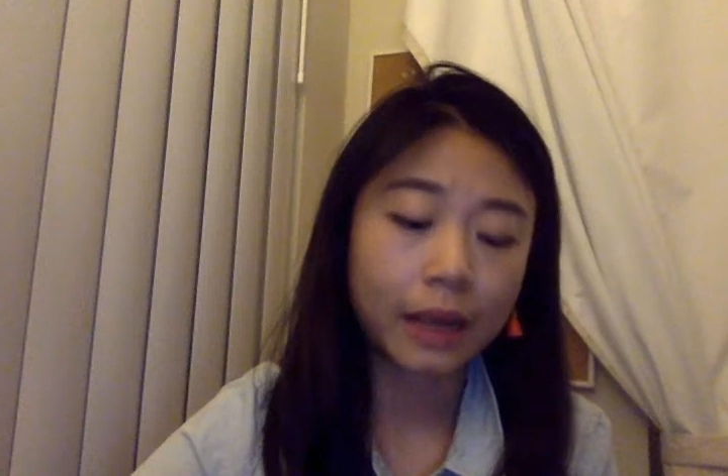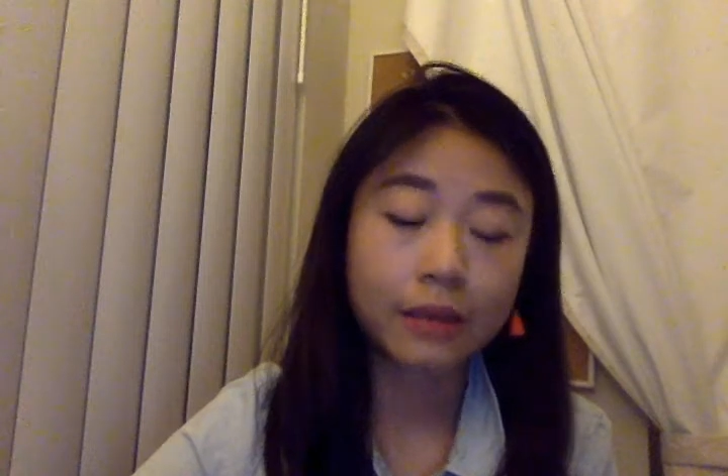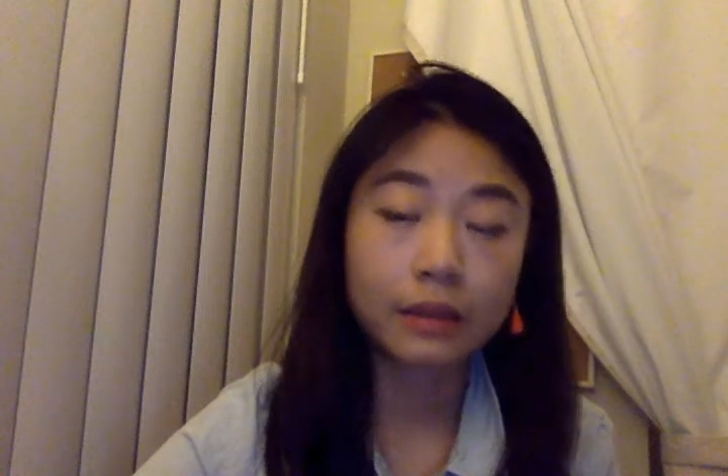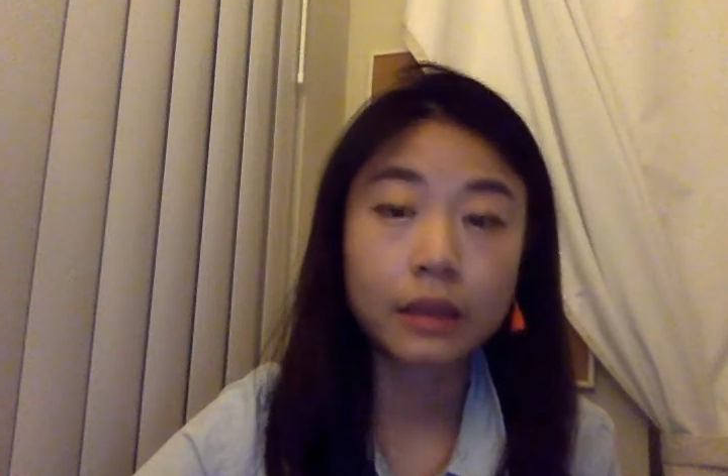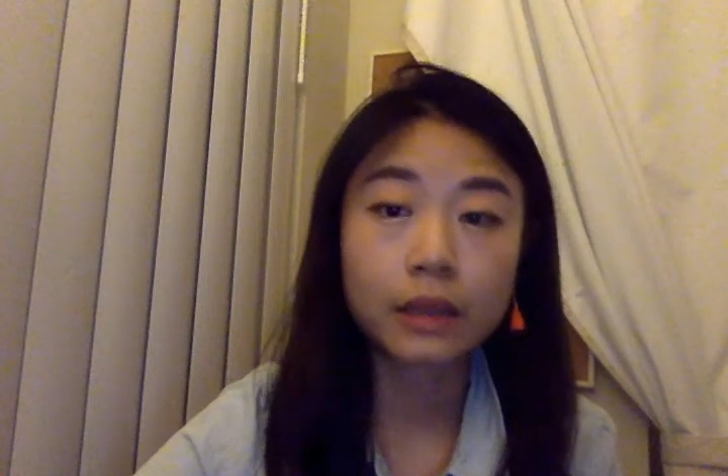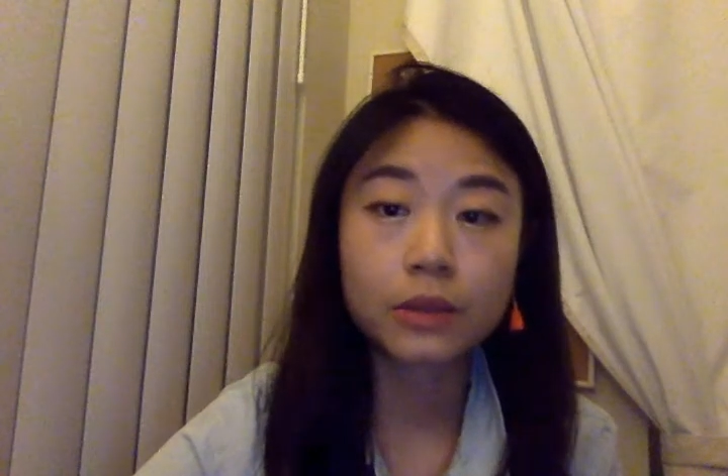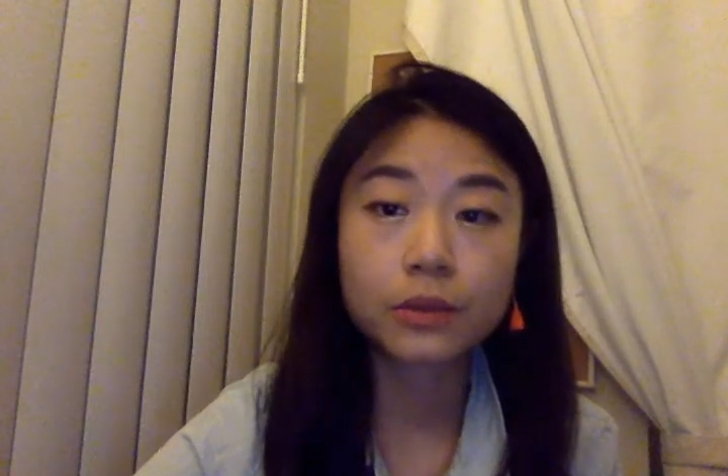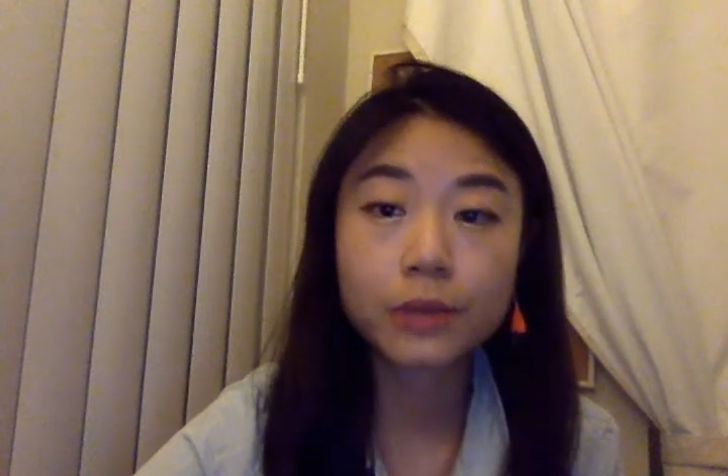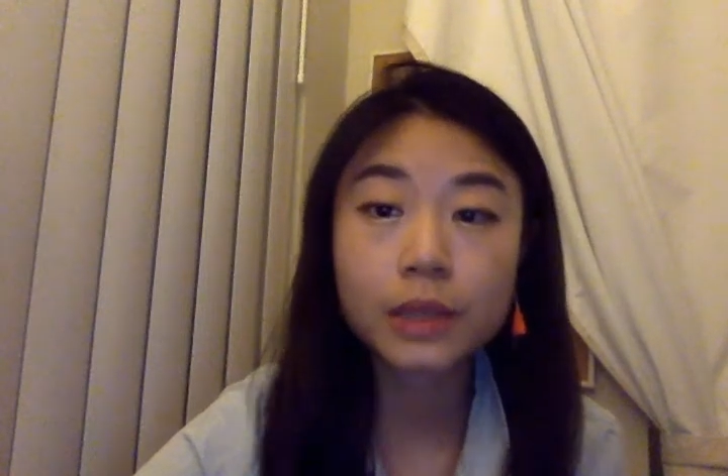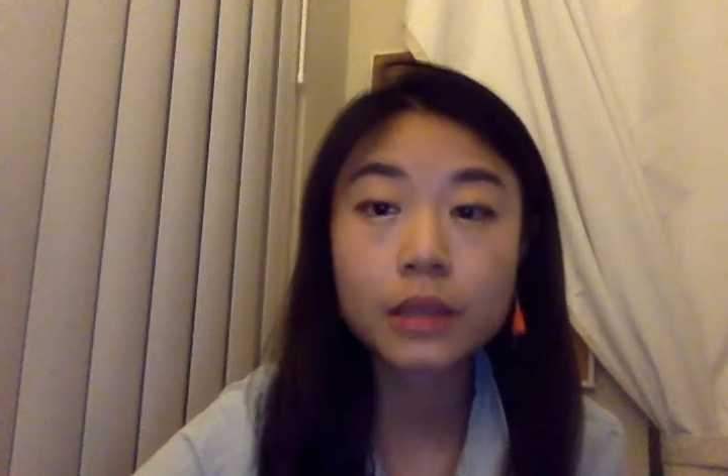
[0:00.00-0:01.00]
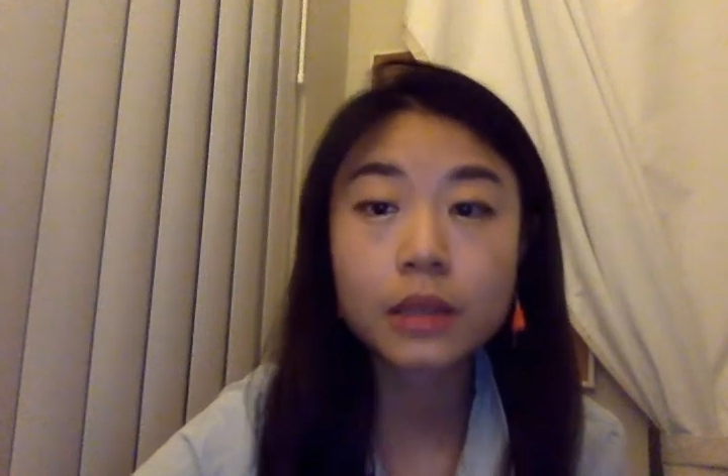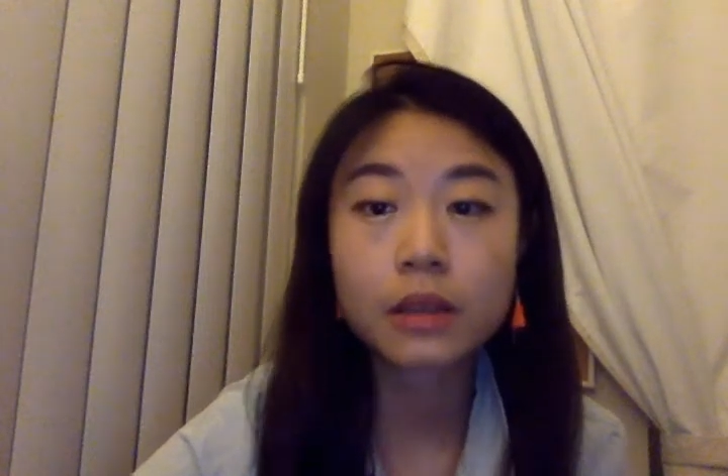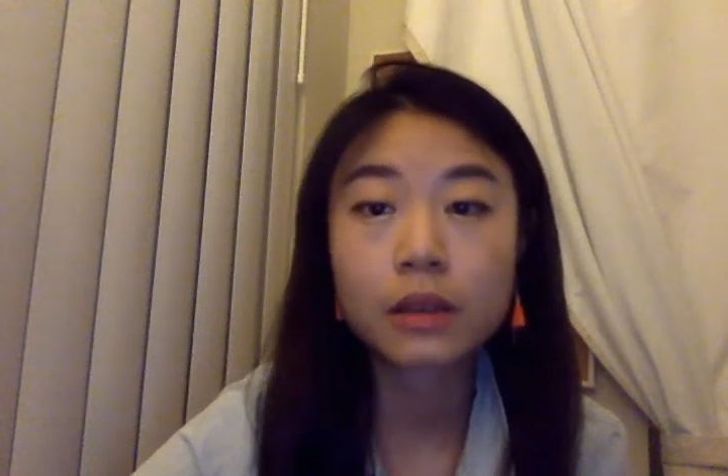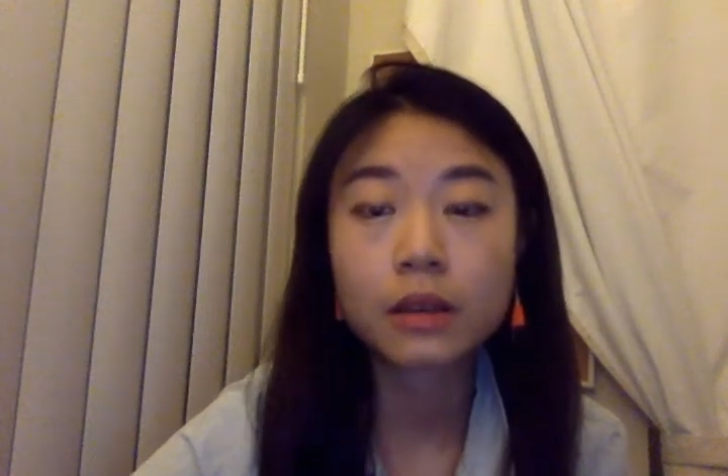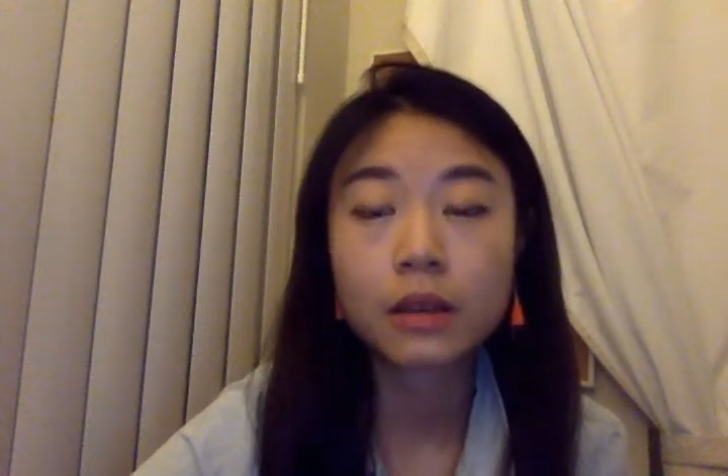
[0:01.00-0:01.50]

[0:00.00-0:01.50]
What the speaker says: think that's the reason